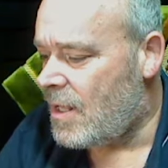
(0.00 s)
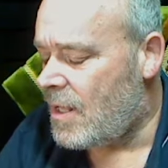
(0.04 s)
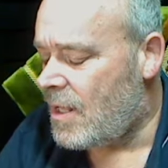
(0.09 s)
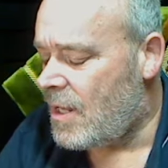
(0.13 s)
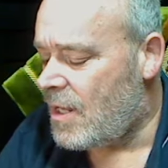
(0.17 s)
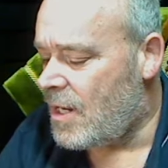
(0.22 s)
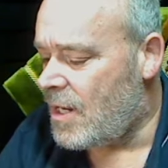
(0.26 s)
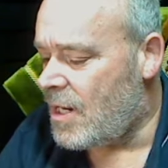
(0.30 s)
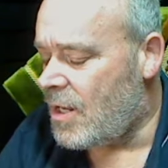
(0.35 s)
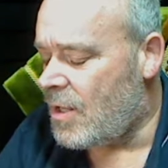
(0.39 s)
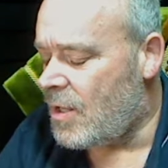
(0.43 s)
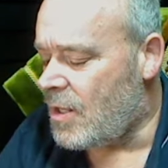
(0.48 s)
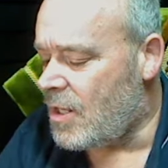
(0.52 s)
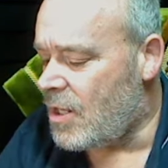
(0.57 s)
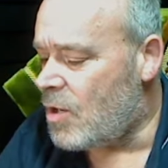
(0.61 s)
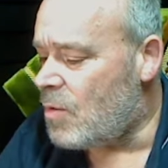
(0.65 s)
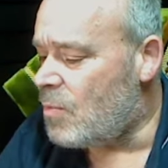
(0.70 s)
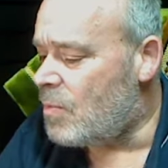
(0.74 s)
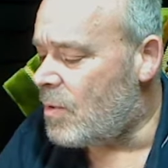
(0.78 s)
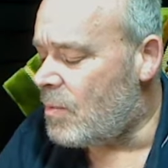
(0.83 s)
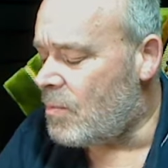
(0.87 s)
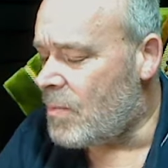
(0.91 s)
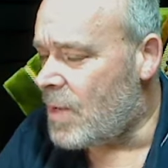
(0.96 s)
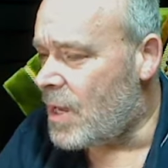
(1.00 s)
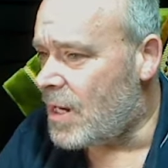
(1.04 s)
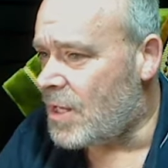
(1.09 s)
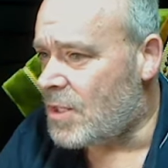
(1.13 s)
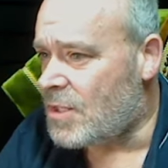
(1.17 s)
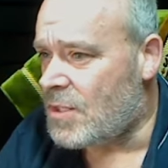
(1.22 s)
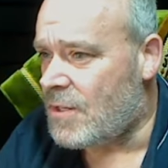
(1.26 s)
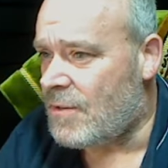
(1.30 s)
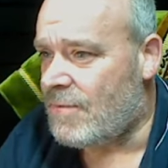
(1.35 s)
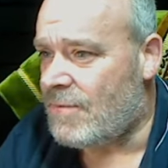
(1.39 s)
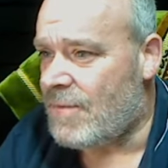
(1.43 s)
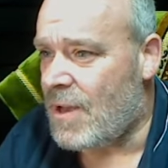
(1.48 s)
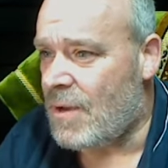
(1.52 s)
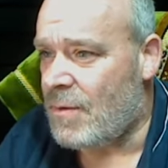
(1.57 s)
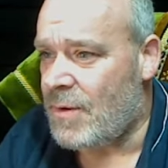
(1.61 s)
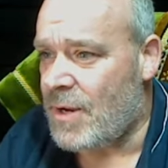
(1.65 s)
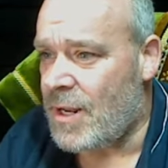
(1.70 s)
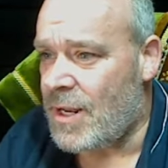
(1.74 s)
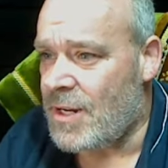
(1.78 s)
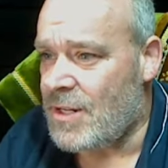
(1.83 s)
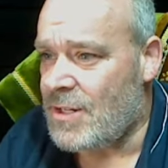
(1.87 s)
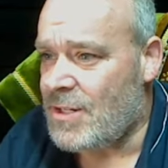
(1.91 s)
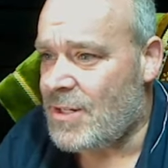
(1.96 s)
You know, the Open Medicine
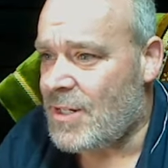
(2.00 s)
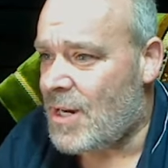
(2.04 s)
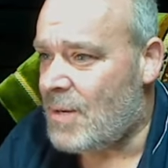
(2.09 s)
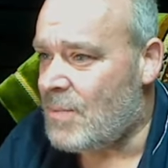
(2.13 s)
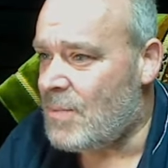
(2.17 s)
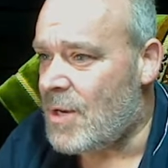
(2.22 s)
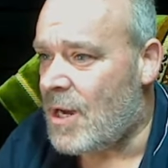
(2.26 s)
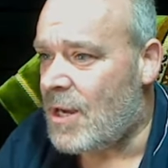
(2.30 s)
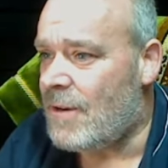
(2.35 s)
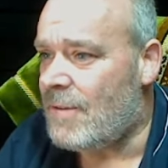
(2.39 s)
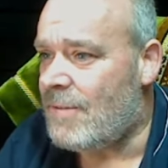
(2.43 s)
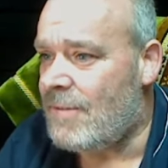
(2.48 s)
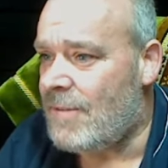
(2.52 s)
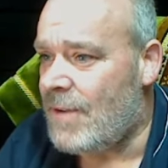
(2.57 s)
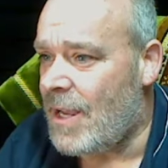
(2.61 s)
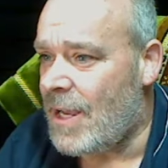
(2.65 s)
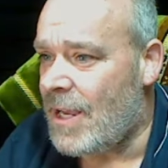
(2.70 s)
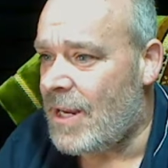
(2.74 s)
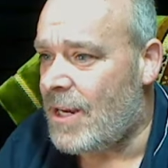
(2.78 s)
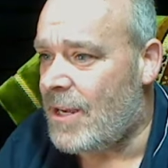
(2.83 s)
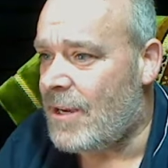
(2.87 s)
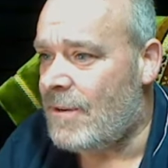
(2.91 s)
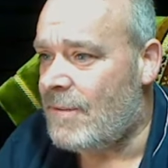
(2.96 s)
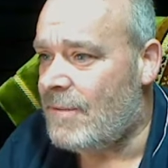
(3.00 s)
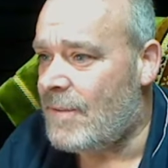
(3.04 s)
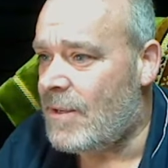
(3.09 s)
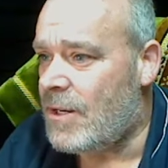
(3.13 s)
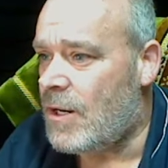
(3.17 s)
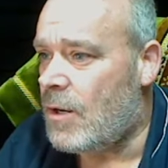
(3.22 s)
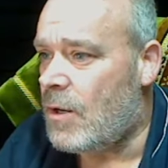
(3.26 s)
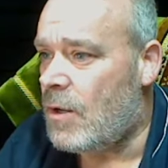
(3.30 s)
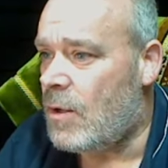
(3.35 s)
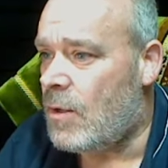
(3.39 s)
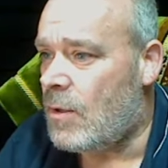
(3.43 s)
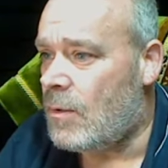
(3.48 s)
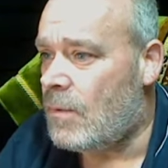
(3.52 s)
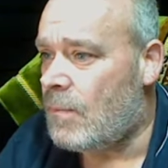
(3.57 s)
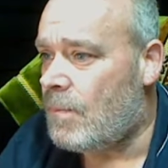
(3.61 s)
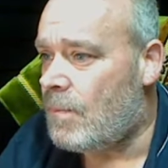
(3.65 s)
Foundation, I'm not a fan of at all.